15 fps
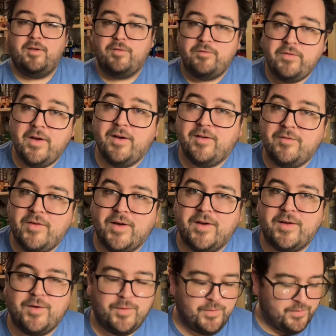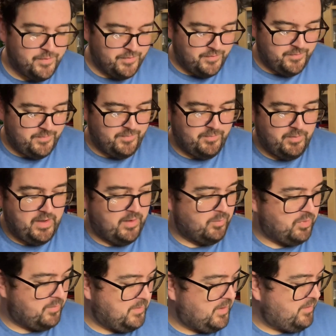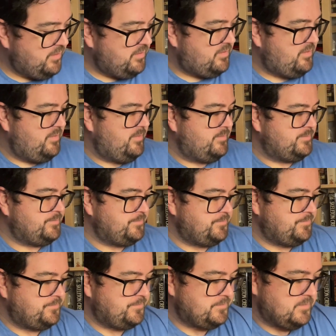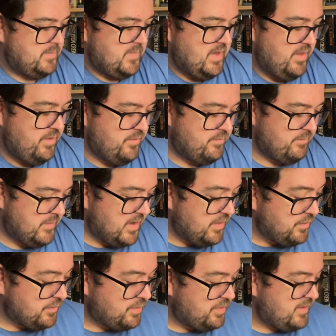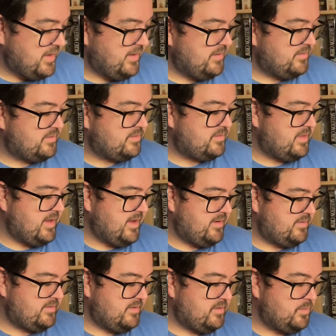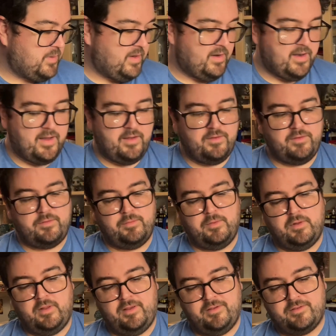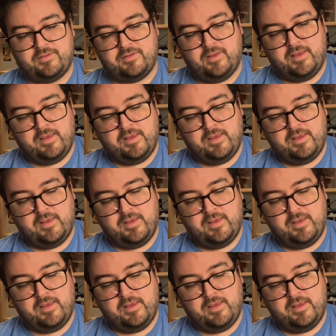Very, very cool. Way to promote other things that Centipede has released.